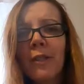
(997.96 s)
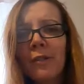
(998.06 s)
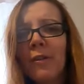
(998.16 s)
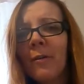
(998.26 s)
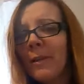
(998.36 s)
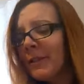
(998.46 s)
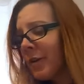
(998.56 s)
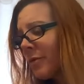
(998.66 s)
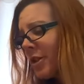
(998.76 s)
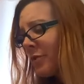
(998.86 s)
Do you know what I mean?
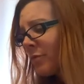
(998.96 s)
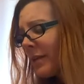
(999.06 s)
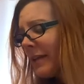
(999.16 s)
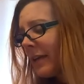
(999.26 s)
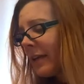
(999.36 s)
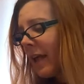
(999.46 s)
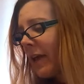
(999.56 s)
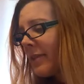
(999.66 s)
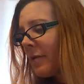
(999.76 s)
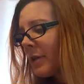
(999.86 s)
Like we're just reading
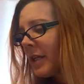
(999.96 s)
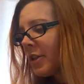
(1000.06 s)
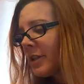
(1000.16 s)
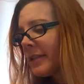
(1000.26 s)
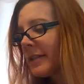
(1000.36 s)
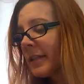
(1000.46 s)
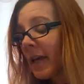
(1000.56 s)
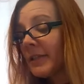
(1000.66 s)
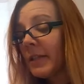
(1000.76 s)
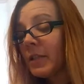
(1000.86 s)
and then we can just
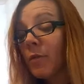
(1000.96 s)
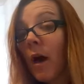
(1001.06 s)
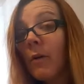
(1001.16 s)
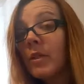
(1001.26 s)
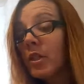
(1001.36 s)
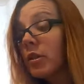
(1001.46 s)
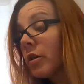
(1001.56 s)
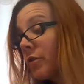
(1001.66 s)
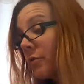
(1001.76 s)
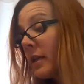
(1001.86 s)
discuss it. So I would just
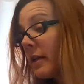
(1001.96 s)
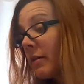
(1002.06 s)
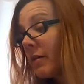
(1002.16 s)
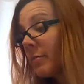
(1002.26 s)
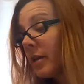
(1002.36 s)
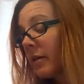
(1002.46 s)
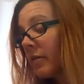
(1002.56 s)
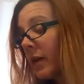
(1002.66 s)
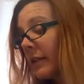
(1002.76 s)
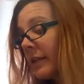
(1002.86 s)
look through here and be like,
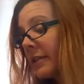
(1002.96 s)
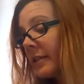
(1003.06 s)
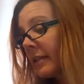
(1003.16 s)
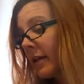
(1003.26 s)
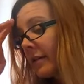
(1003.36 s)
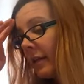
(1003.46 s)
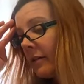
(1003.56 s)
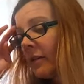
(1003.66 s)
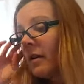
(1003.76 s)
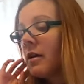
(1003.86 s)
okay, let's discuss it.
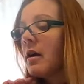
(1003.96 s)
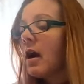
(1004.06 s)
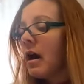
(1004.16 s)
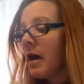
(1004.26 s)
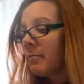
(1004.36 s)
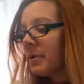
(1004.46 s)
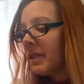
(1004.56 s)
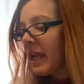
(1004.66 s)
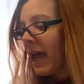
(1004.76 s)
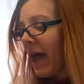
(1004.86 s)
Um,
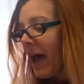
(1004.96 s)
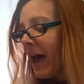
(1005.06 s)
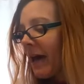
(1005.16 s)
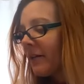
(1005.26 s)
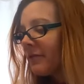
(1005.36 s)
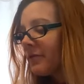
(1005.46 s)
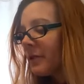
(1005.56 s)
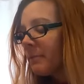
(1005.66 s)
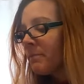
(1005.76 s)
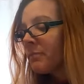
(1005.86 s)
but they have
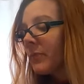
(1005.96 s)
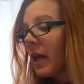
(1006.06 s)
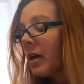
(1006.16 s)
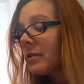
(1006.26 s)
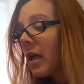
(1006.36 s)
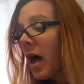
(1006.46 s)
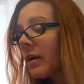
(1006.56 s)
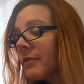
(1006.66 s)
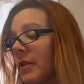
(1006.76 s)
a lot